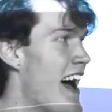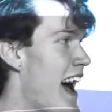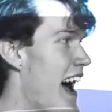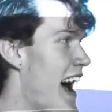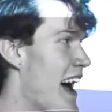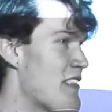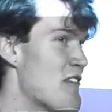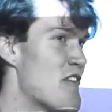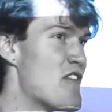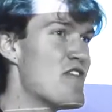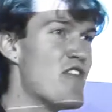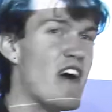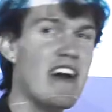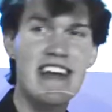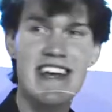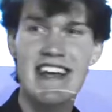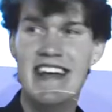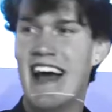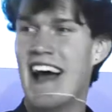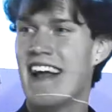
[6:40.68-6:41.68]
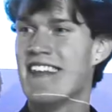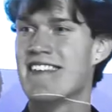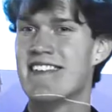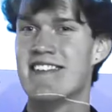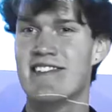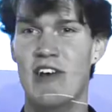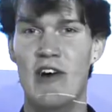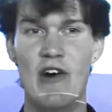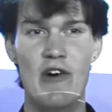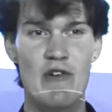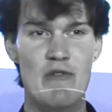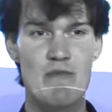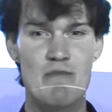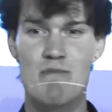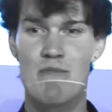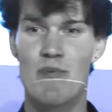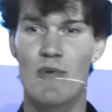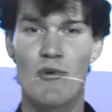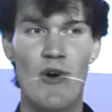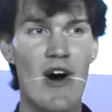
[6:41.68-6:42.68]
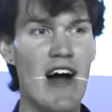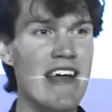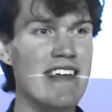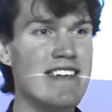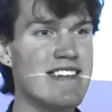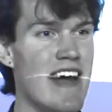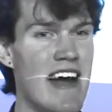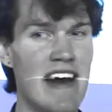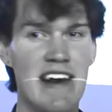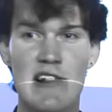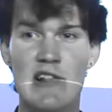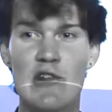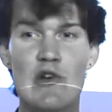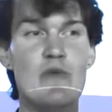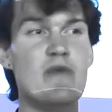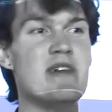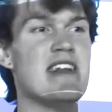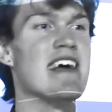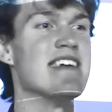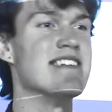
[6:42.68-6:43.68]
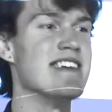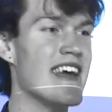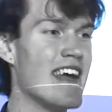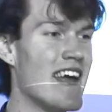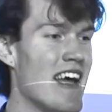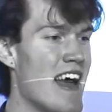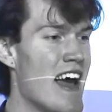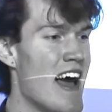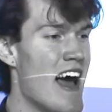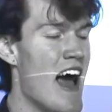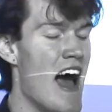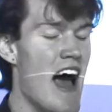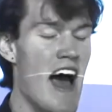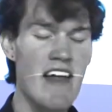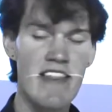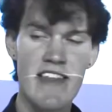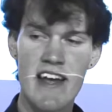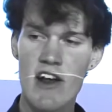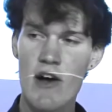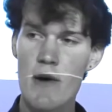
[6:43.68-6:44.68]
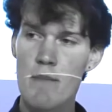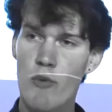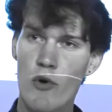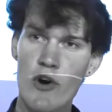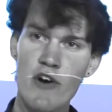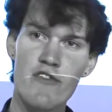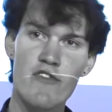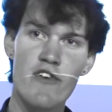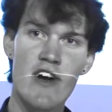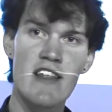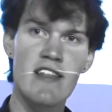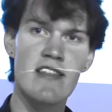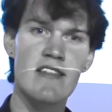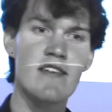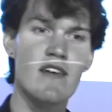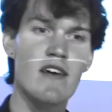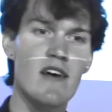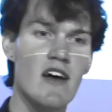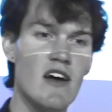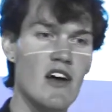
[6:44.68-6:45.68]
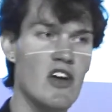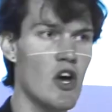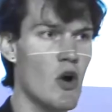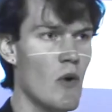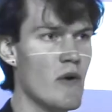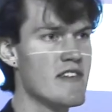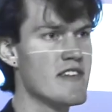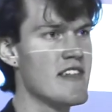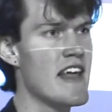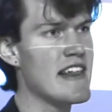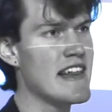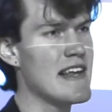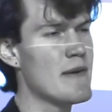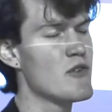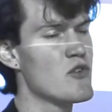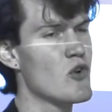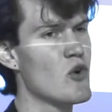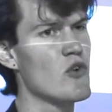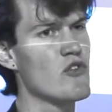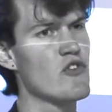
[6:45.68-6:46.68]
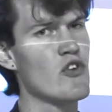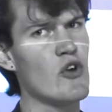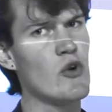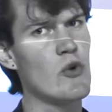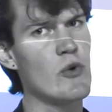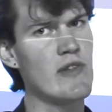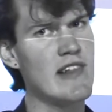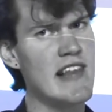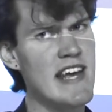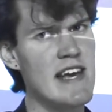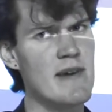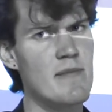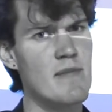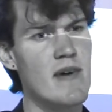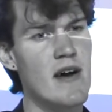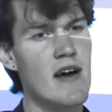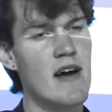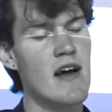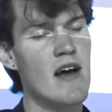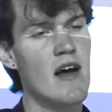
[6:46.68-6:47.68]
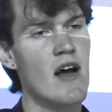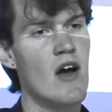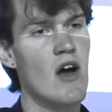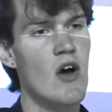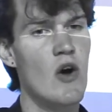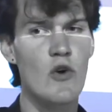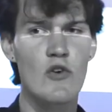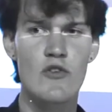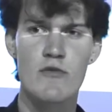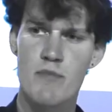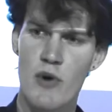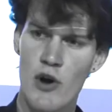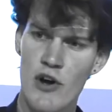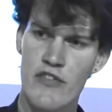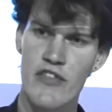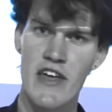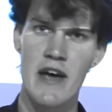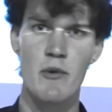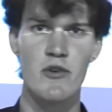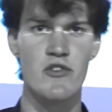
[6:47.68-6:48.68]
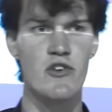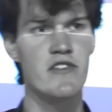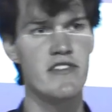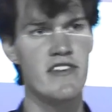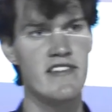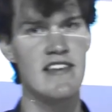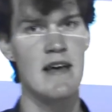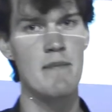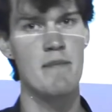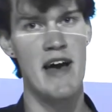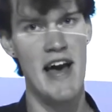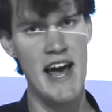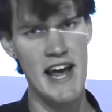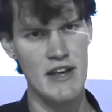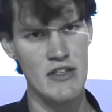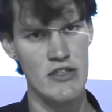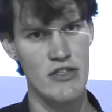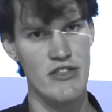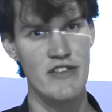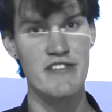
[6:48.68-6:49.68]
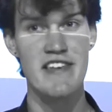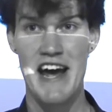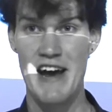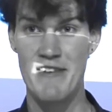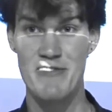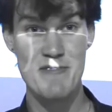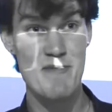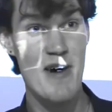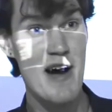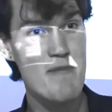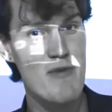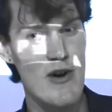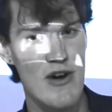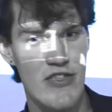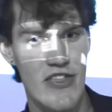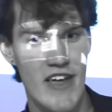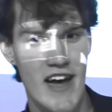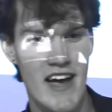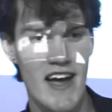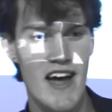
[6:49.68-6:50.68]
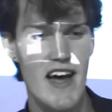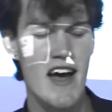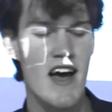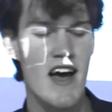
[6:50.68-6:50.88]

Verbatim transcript: and funny and so bright and illuminating. And then her boyfriend, coincidentally, was also called Liam, whose birthday was on December 8th, the day after my birthday,